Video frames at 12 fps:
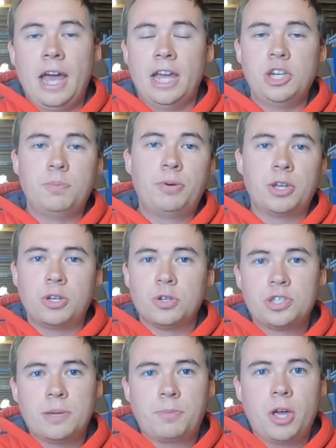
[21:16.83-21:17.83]
And you put your
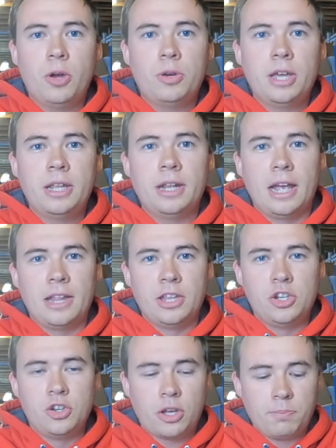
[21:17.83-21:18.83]
zip code in, and
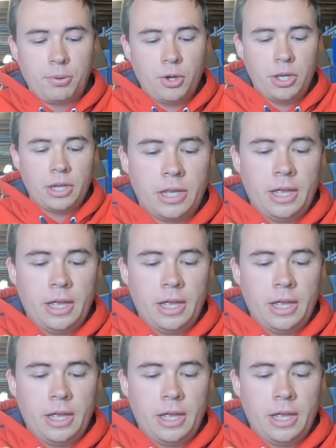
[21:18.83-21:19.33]
then you can put